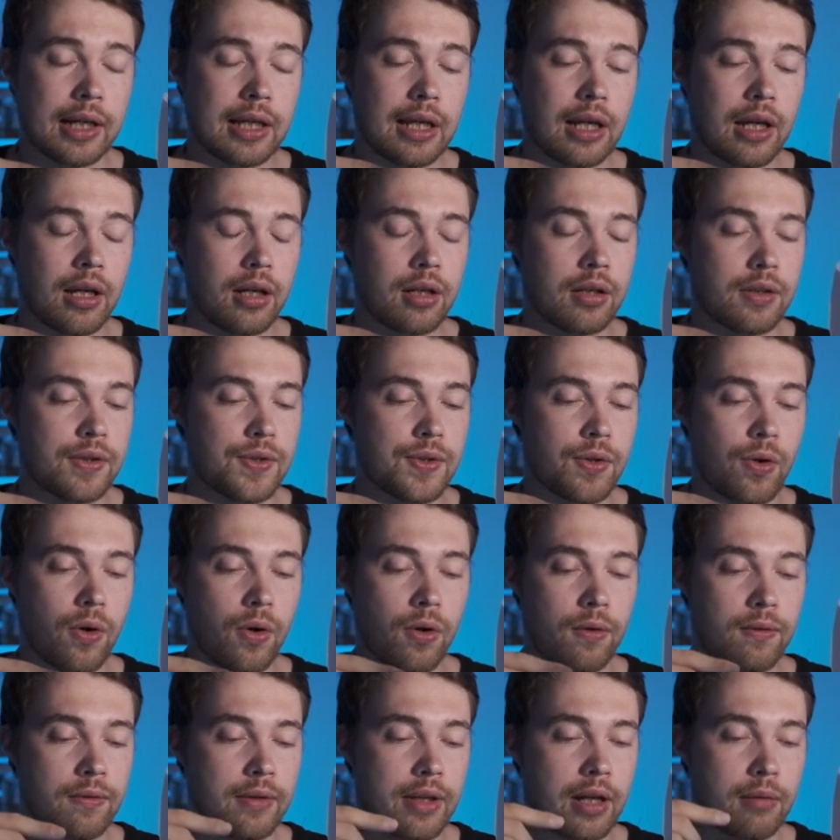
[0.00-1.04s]
can
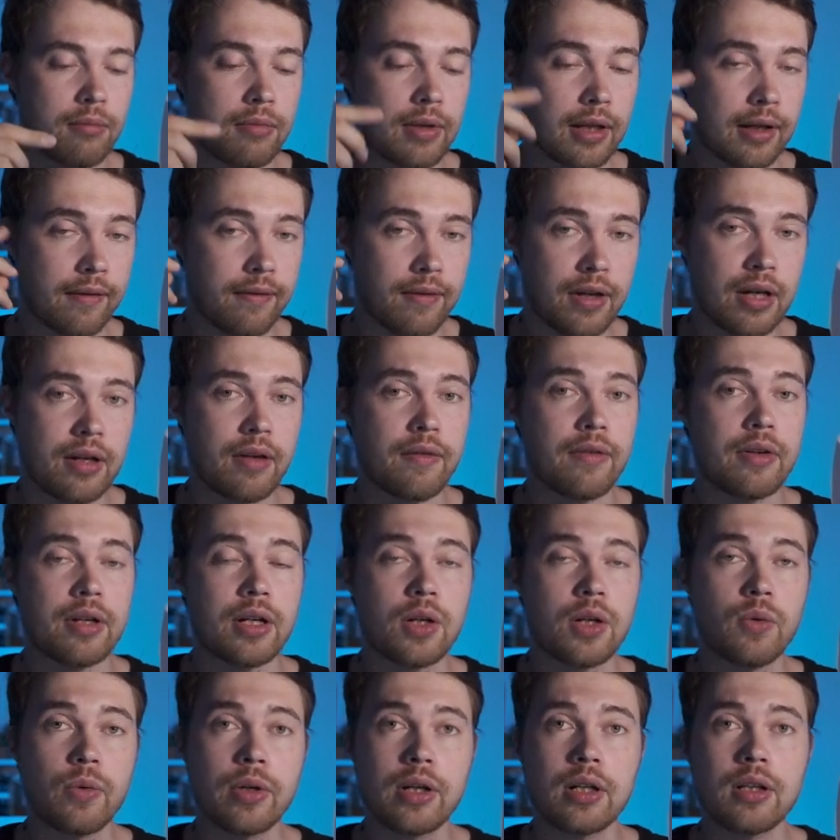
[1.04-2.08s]
solve them like very, very
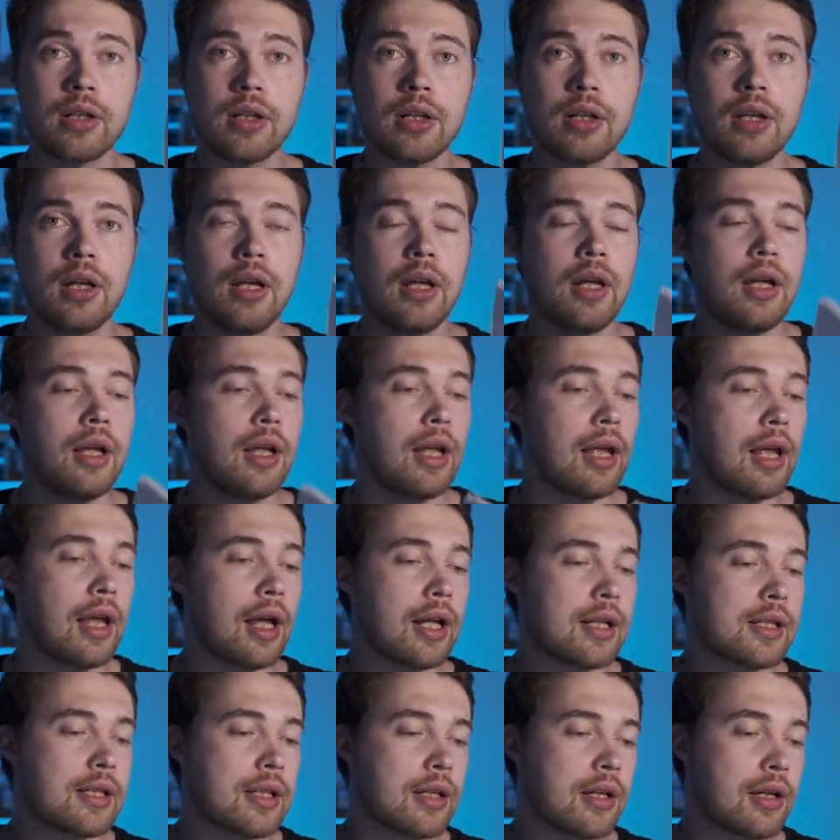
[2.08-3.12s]
quickly
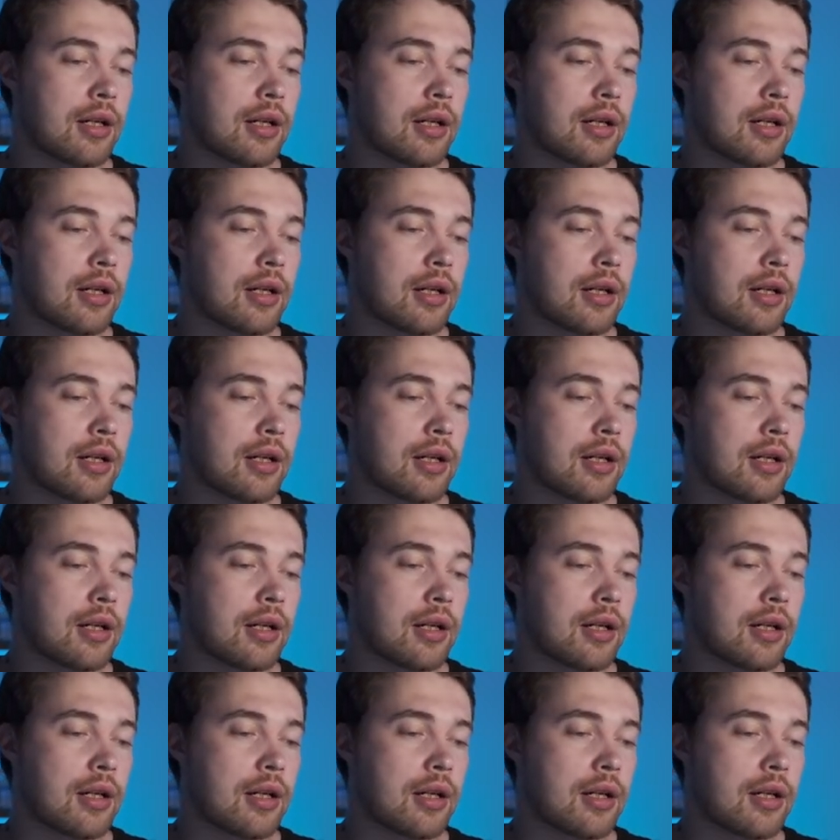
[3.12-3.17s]
and